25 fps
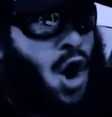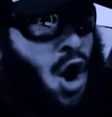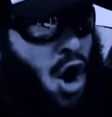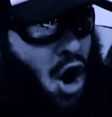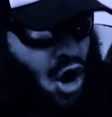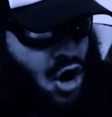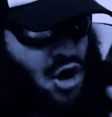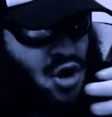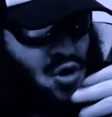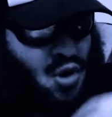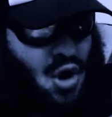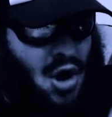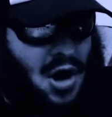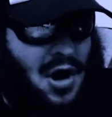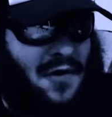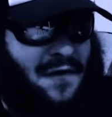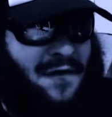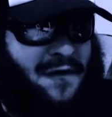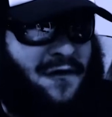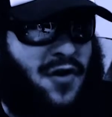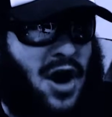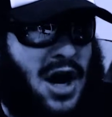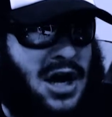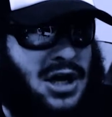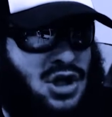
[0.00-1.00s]
Are you going to
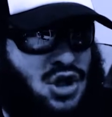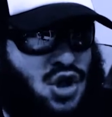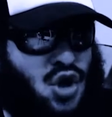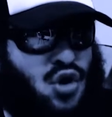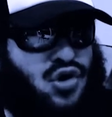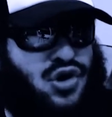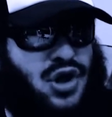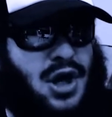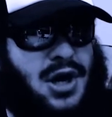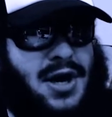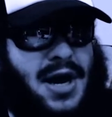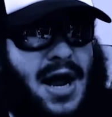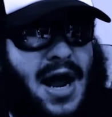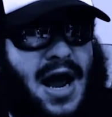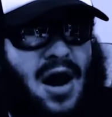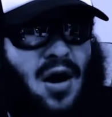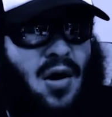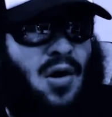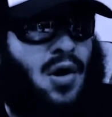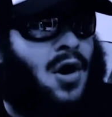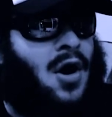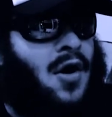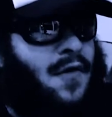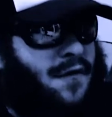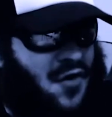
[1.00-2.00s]
fight tooth and nail
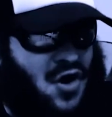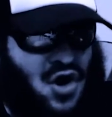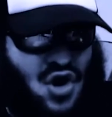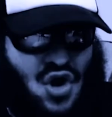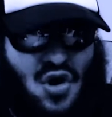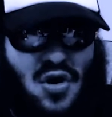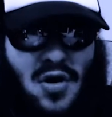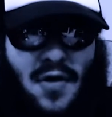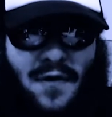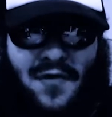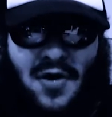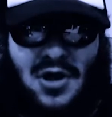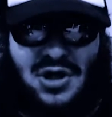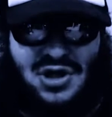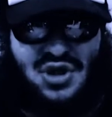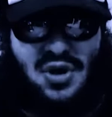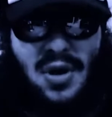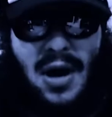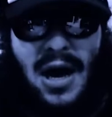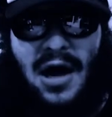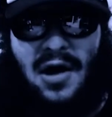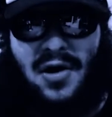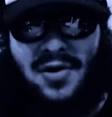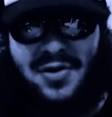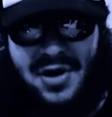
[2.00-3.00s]
for universal
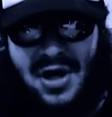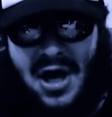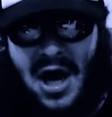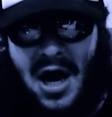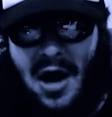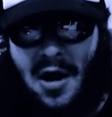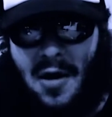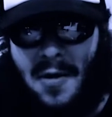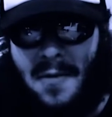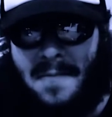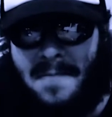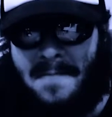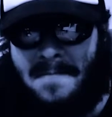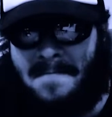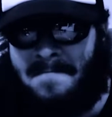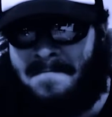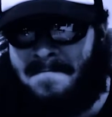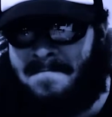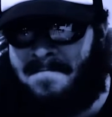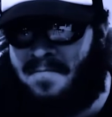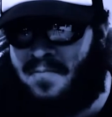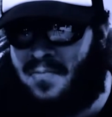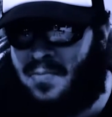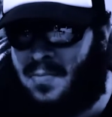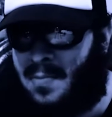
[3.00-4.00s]
health care?
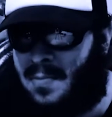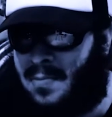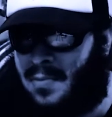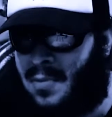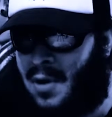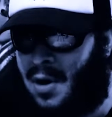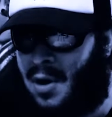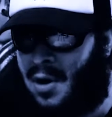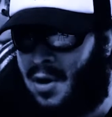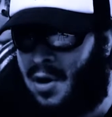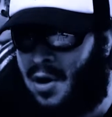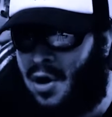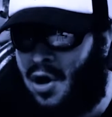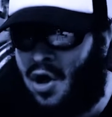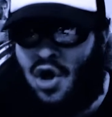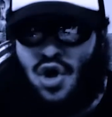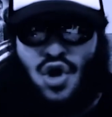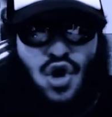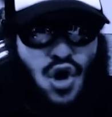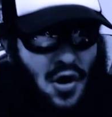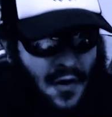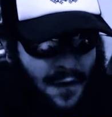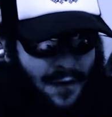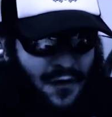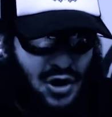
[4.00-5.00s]

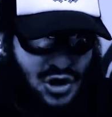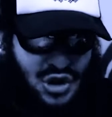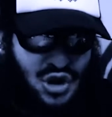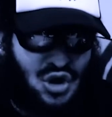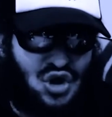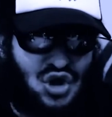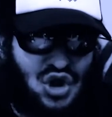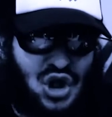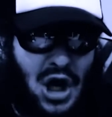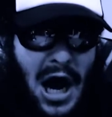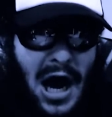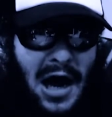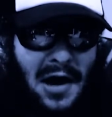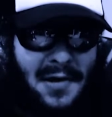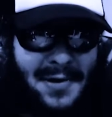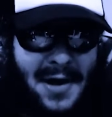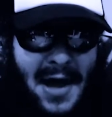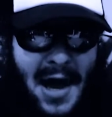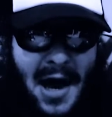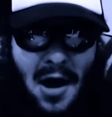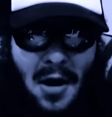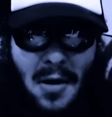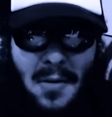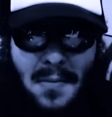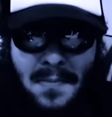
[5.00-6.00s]
Universal child
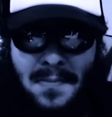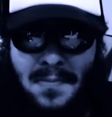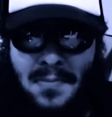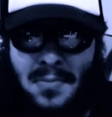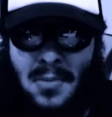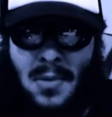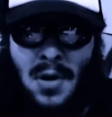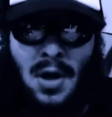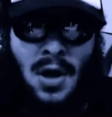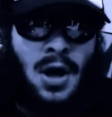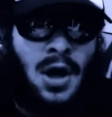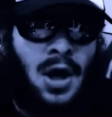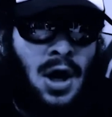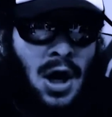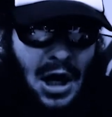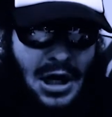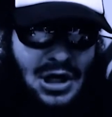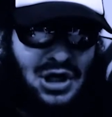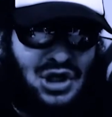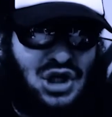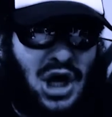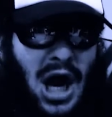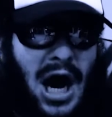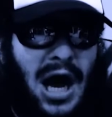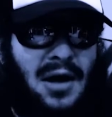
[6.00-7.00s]
care? A
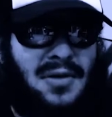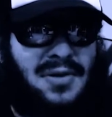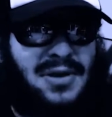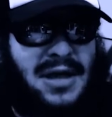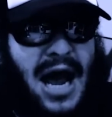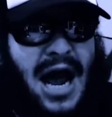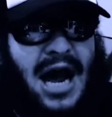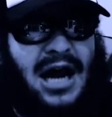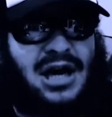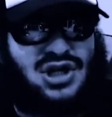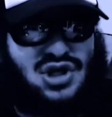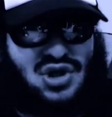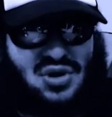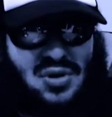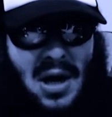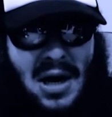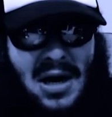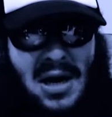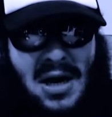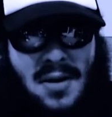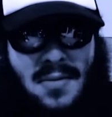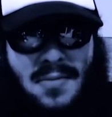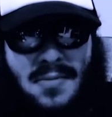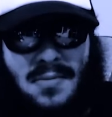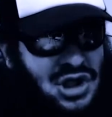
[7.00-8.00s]
child tax
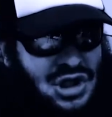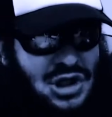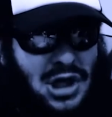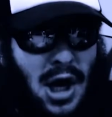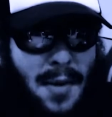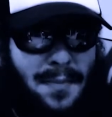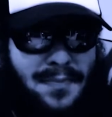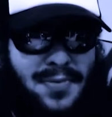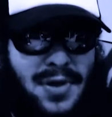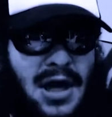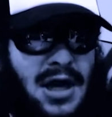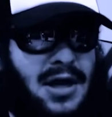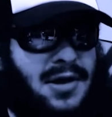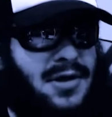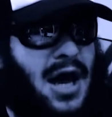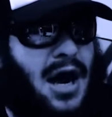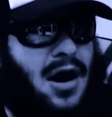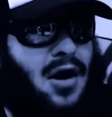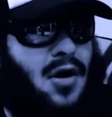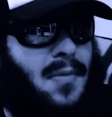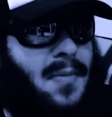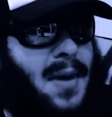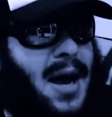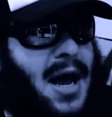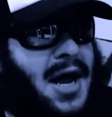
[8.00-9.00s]
credit? Something
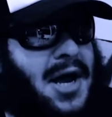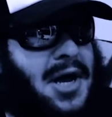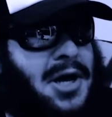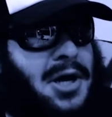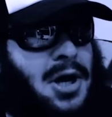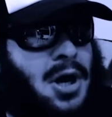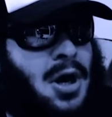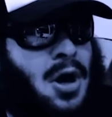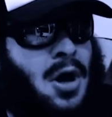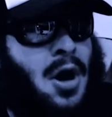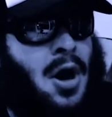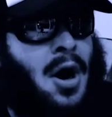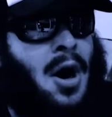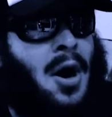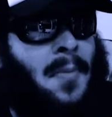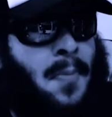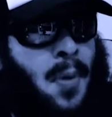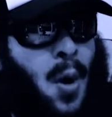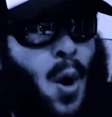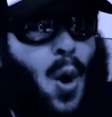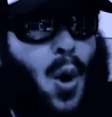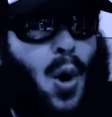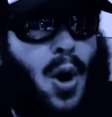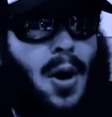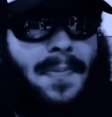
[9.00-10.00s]
that'll make
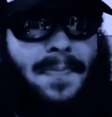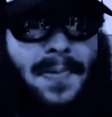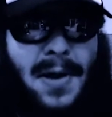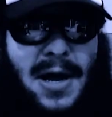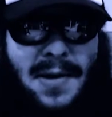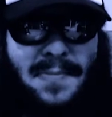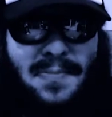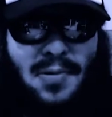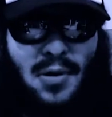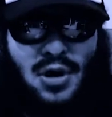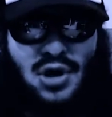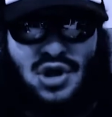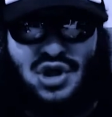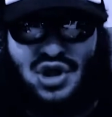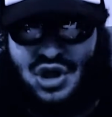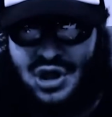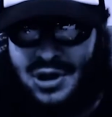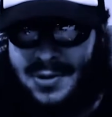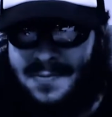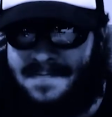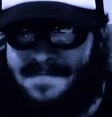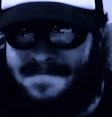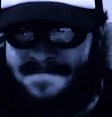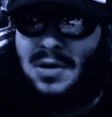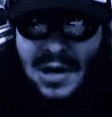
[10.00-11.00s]
poor
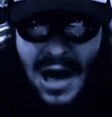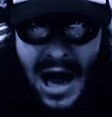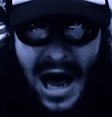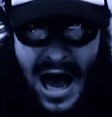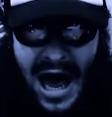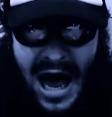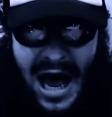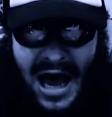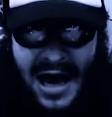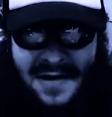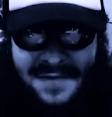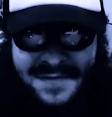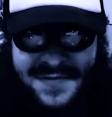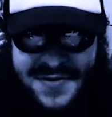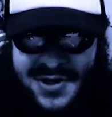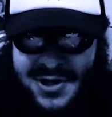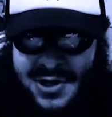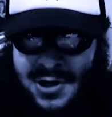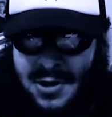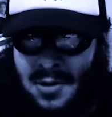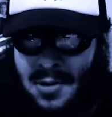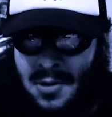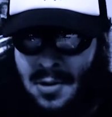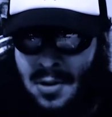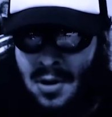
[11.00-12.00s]
people's
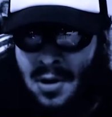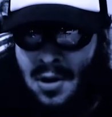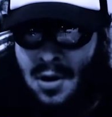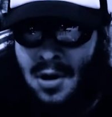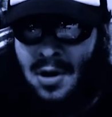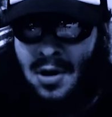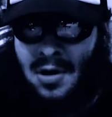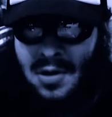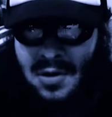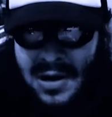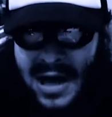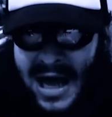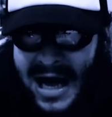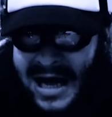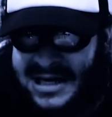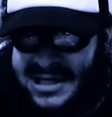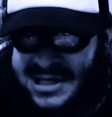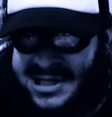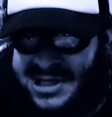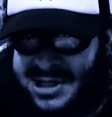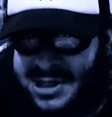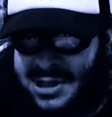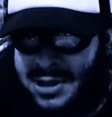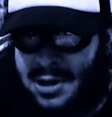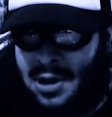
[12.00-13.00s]
lives
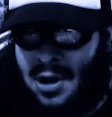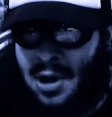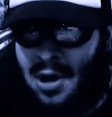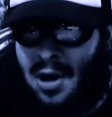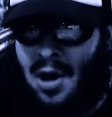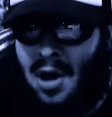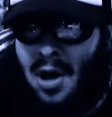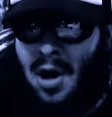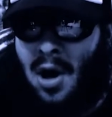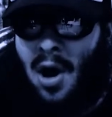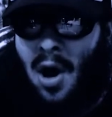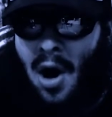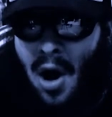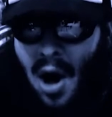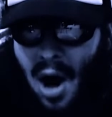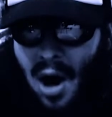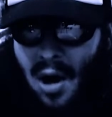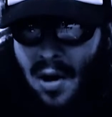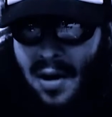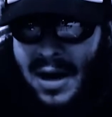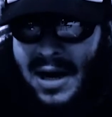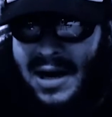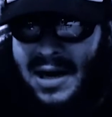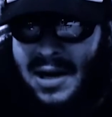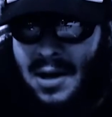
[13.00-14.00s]
less
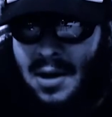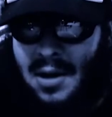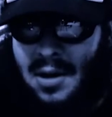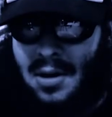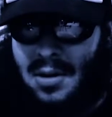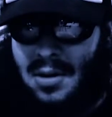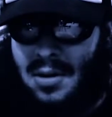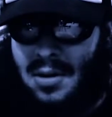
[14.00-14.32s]
horrid?